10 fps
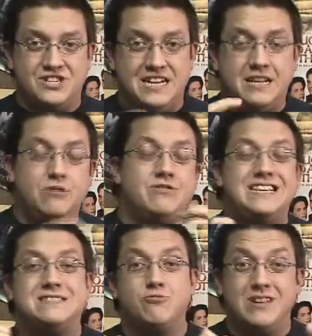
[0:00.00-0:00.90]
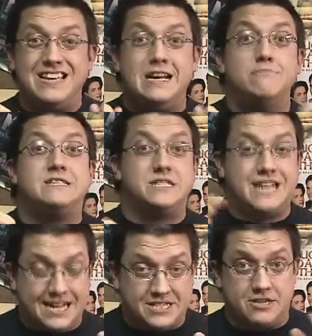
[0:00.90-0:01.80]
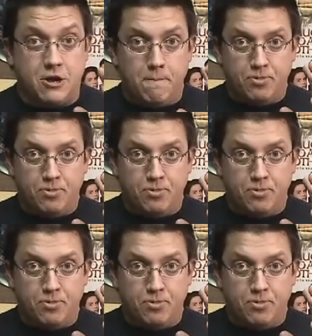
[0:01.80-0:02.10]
JT, who gets really obsessed